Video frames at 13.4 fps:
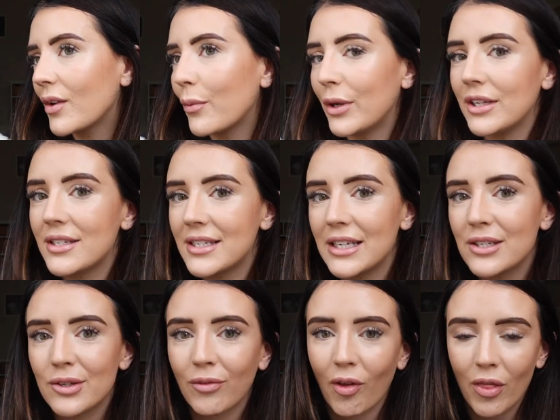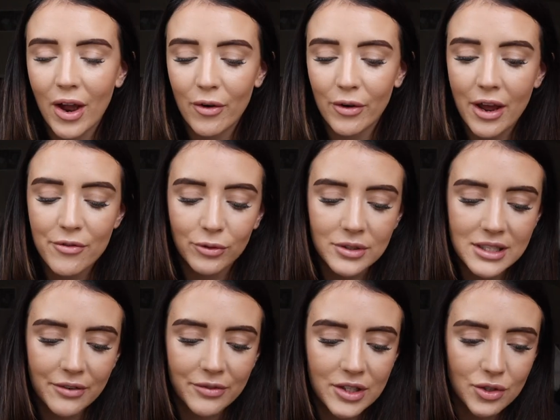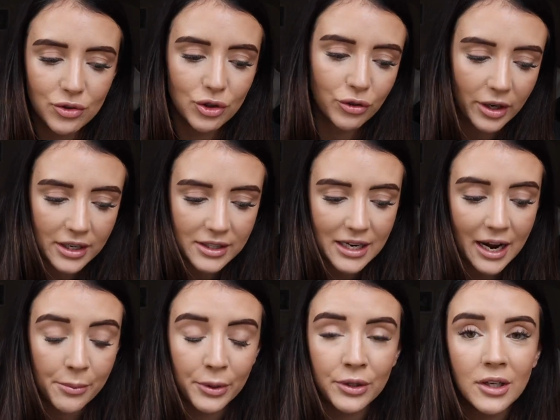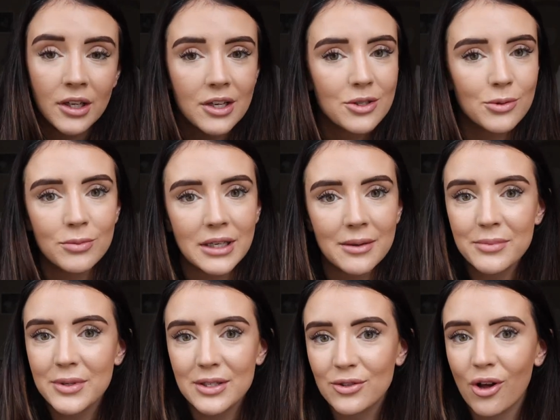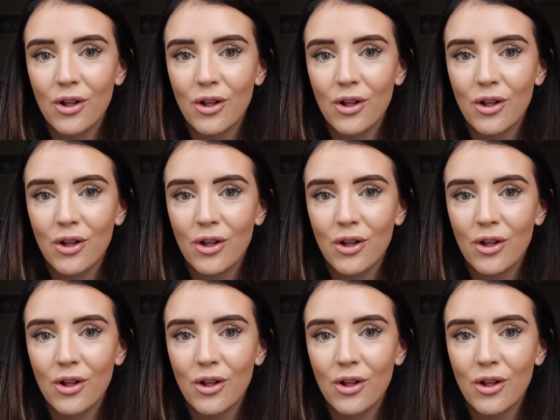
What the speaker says: when you see stuff on there and everyone's having such a great time, and sometimes it's